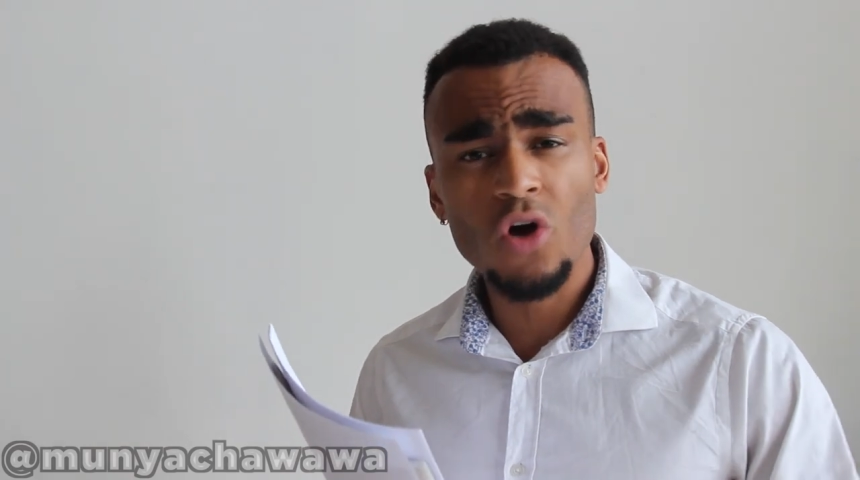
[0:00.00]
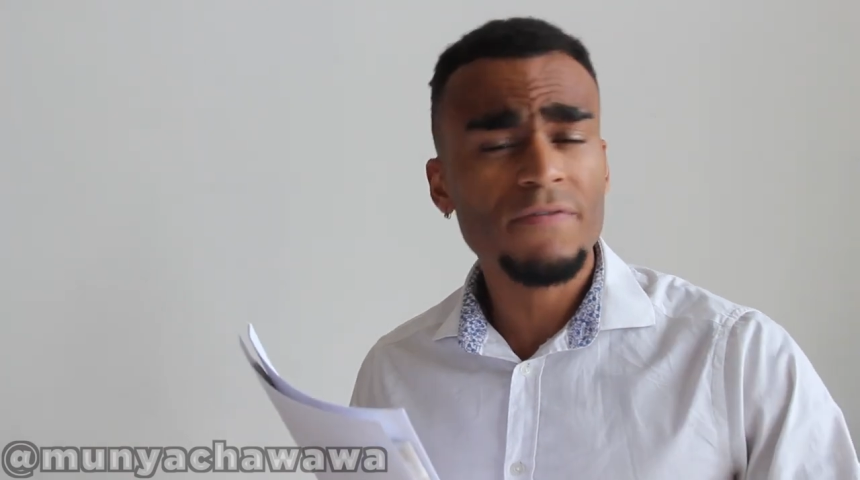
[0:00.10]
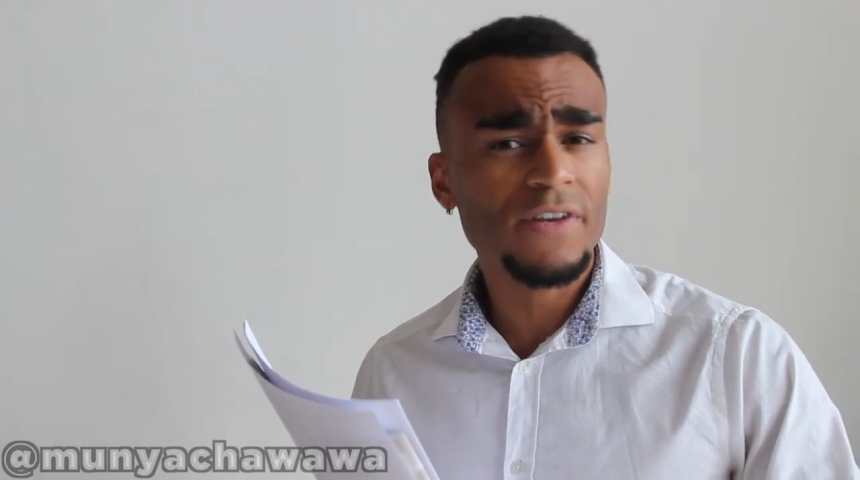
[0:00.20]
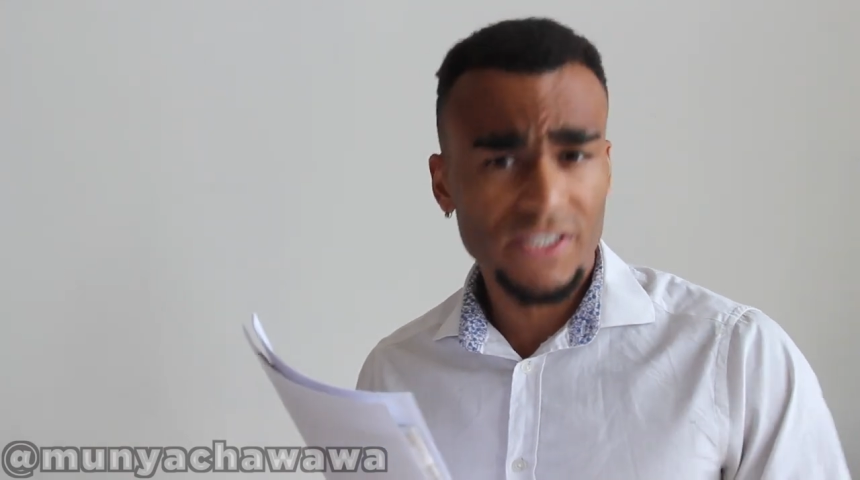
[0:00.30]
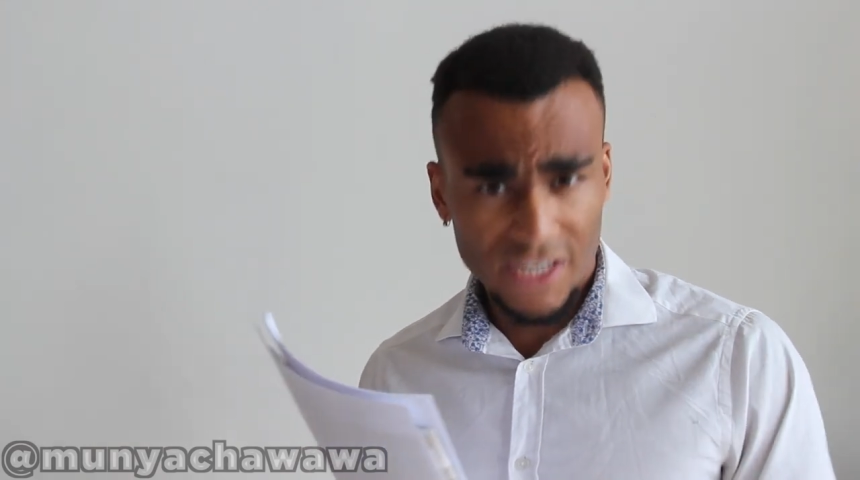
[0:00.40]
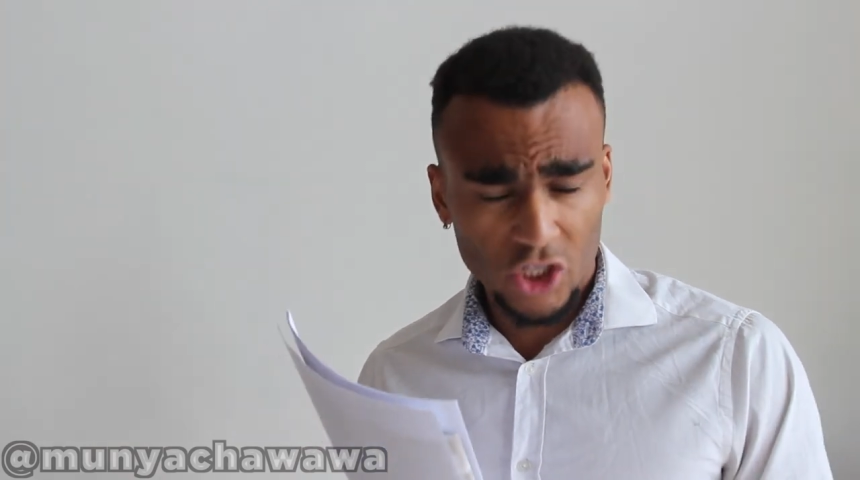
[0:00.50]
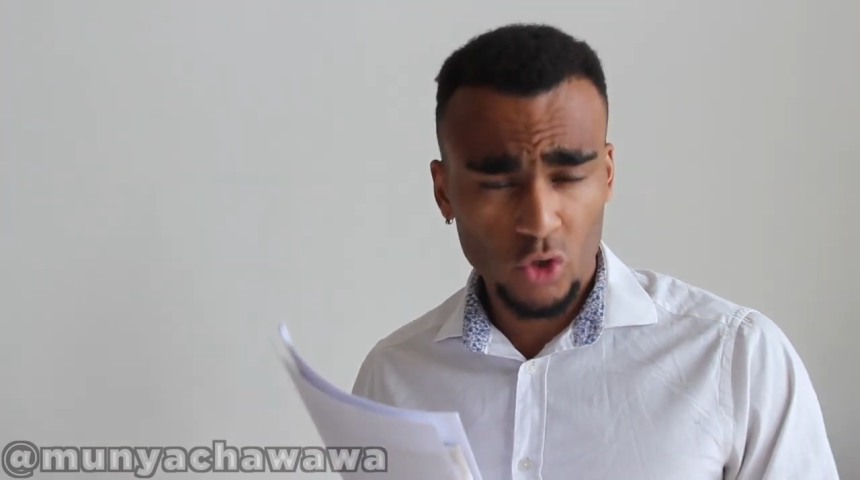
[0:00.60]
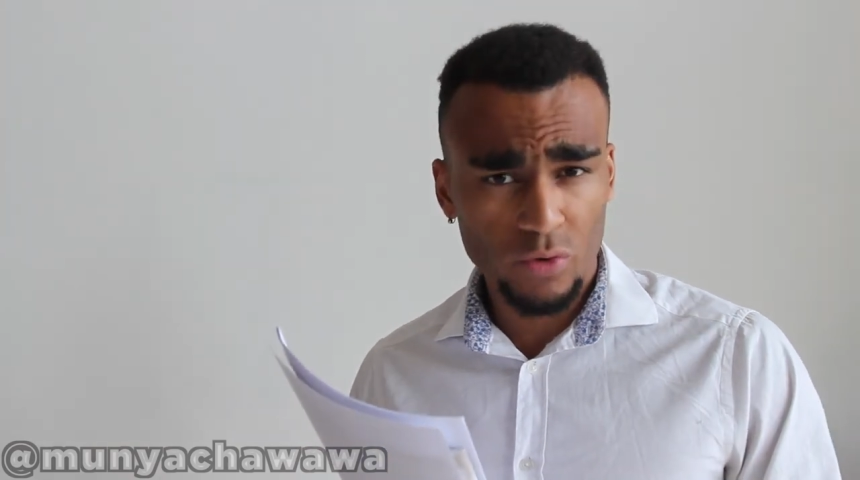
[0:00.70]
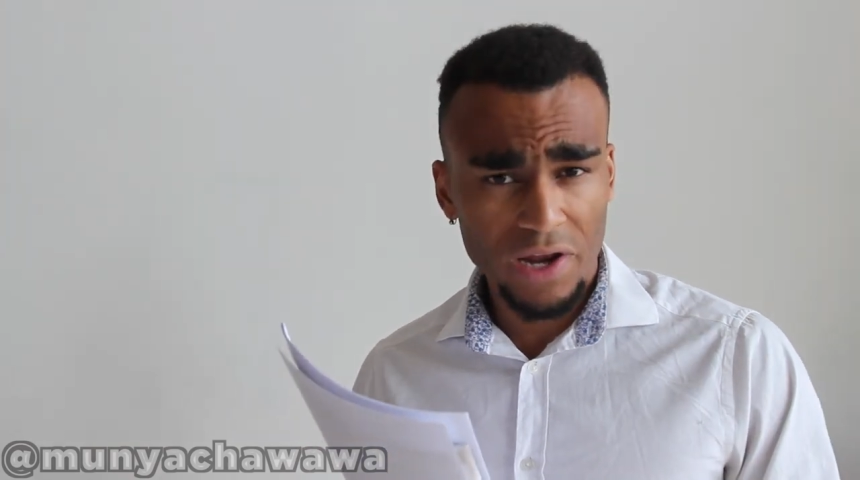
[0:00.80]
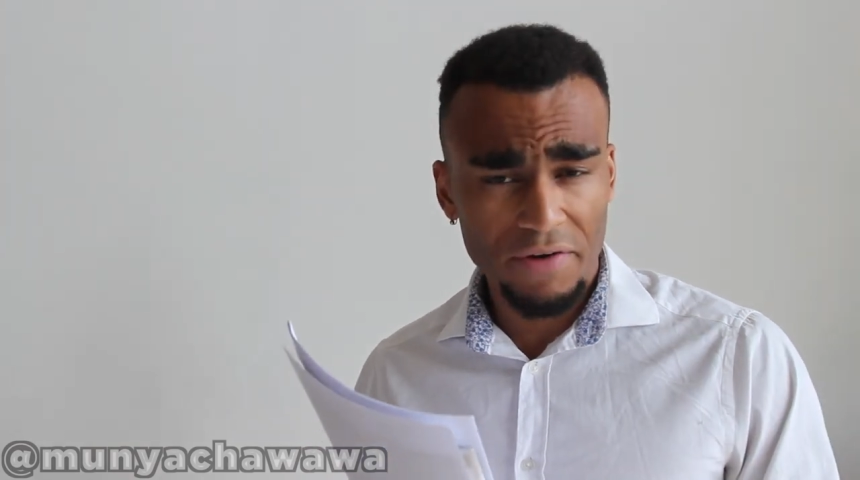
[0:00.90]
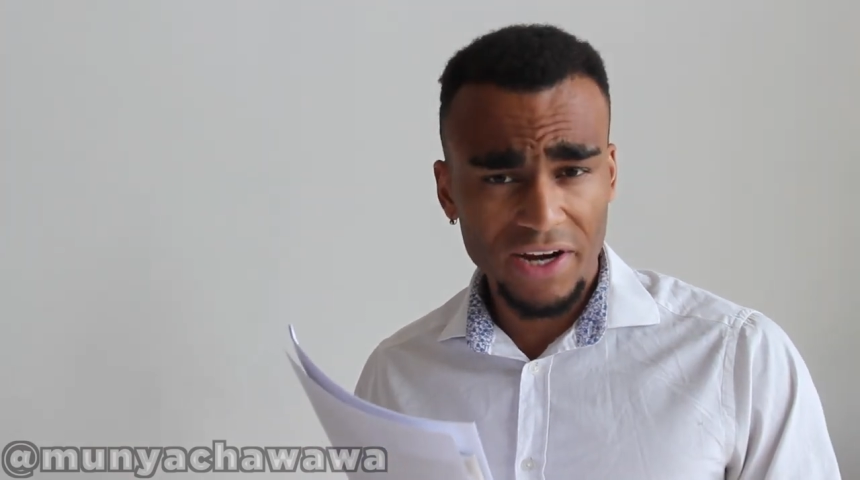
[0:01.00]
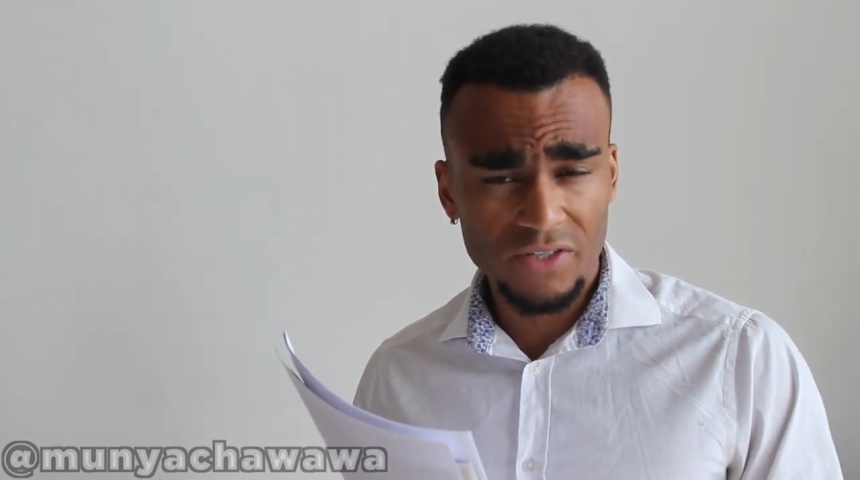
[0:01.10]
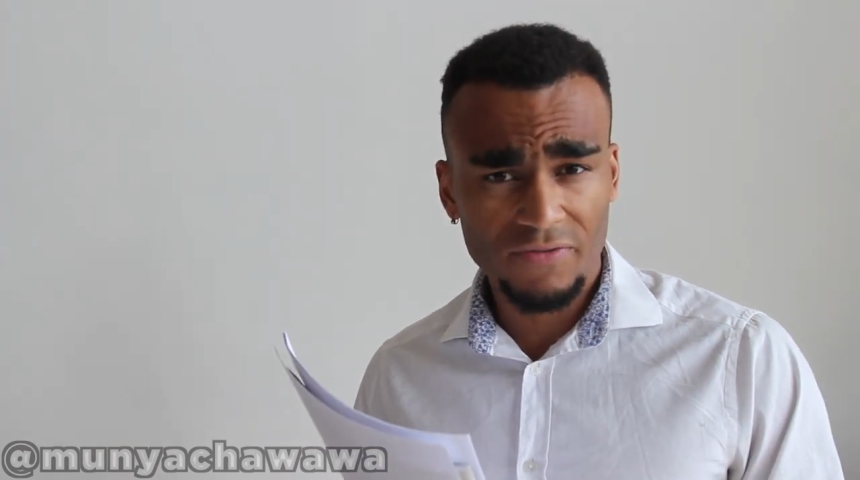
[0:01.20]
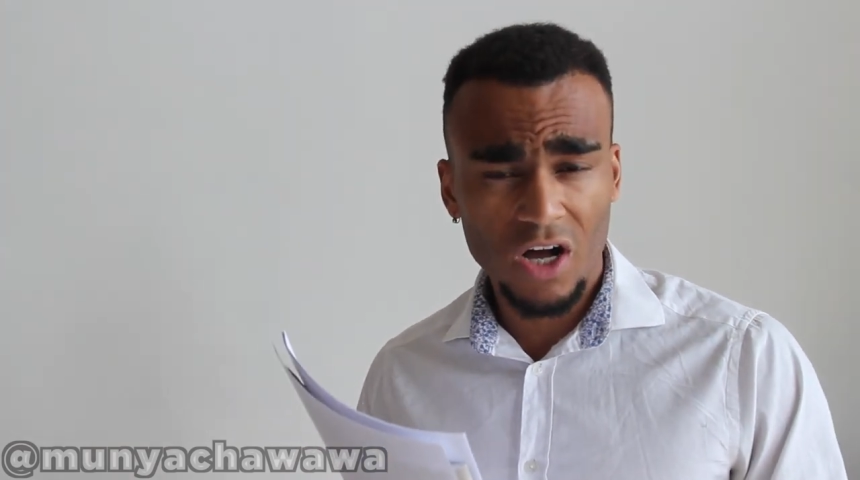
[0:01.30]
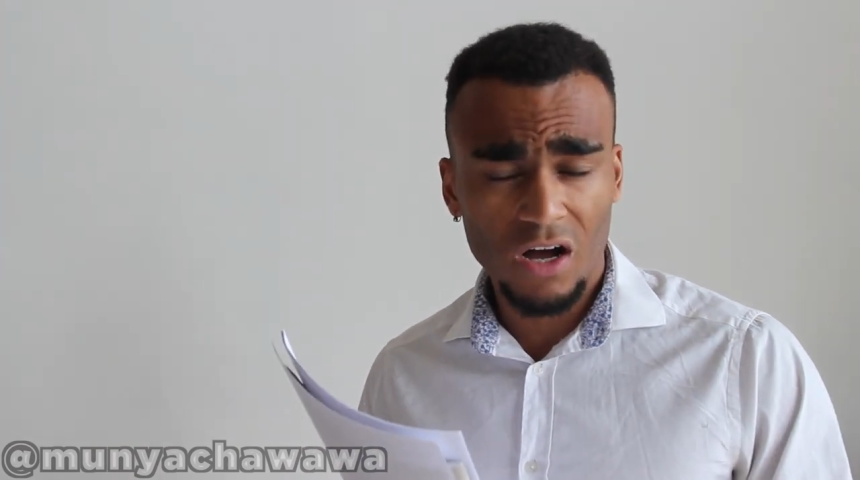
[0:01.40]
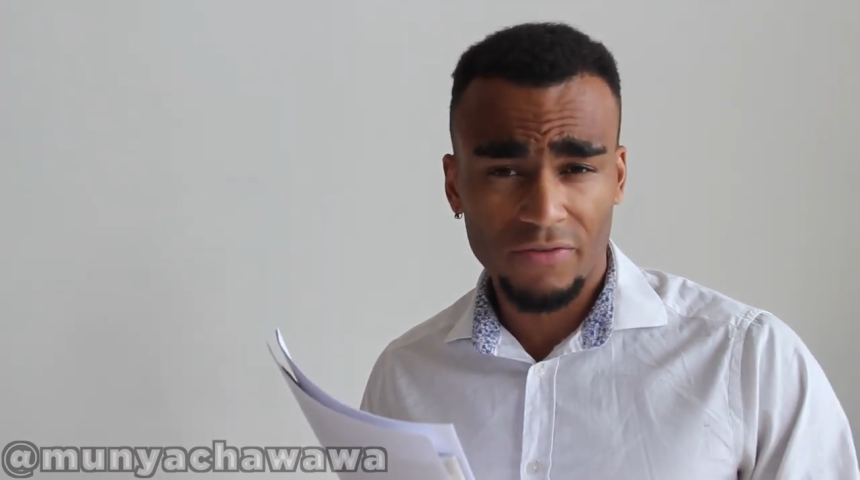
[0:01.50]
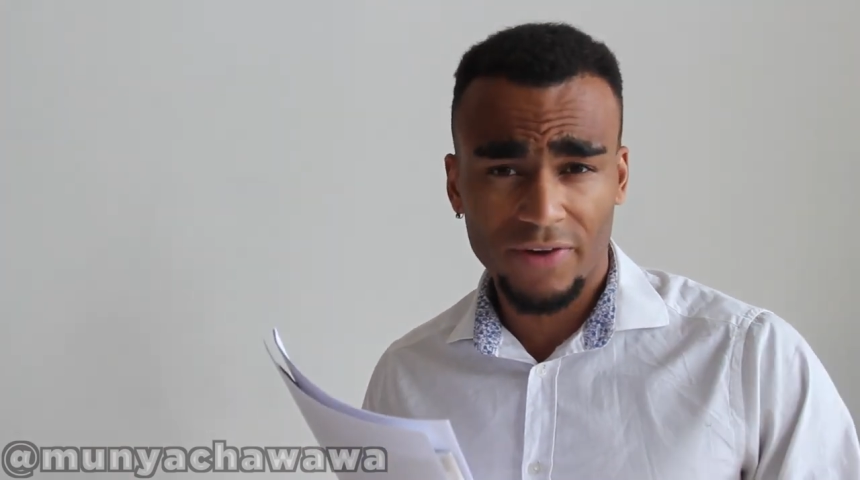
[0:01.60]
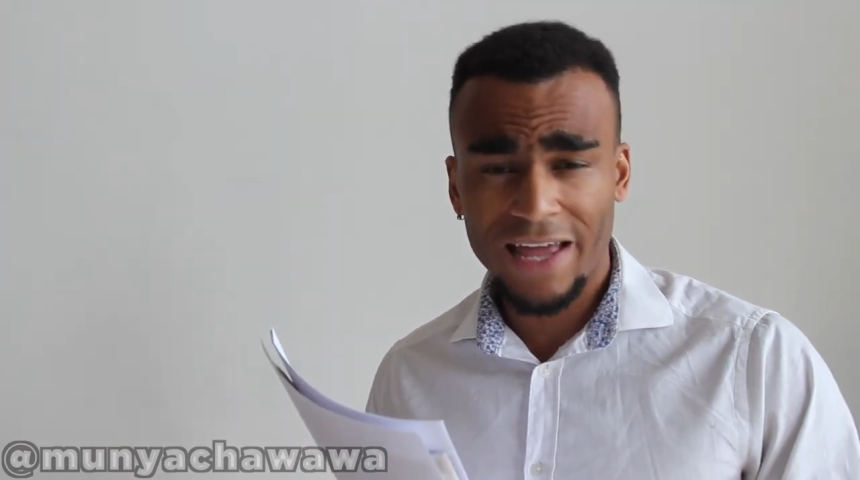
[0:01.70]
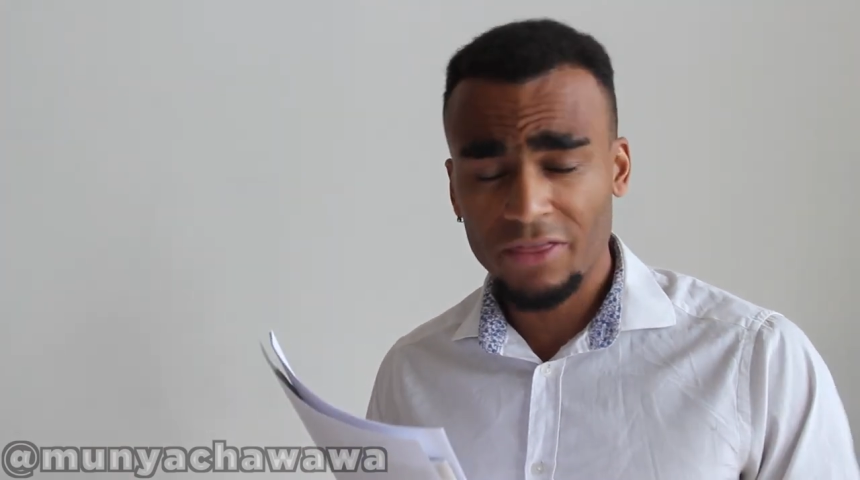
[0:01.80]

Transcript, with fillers: over-sexual lyrics of carnival